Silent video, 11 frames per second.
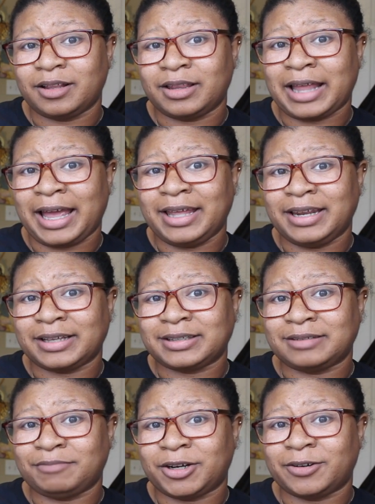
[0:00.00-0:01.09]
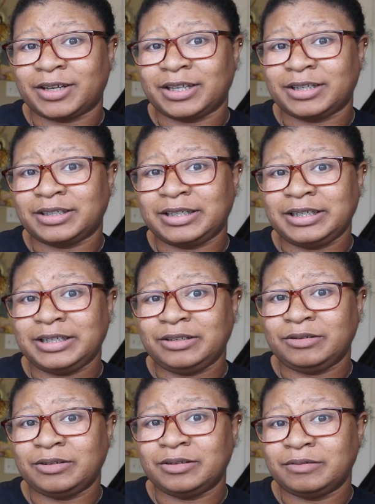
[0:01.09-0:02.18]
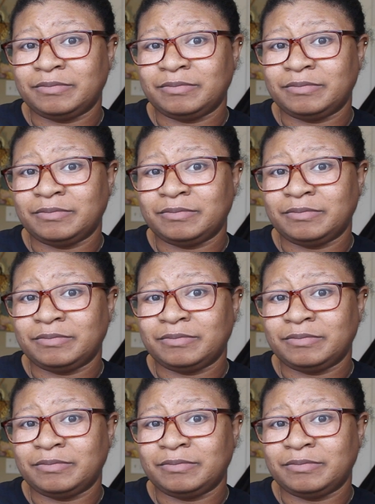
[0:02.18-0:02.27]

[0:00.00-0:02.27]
Latinx American teen